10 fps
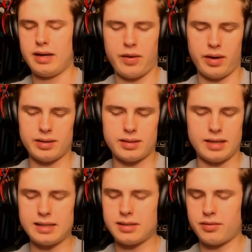Anyways,
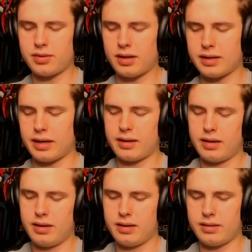that's enough talking.
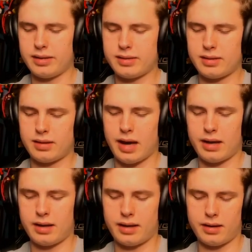Let's
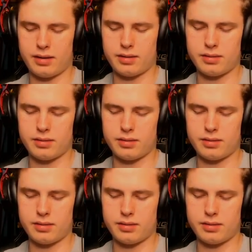head in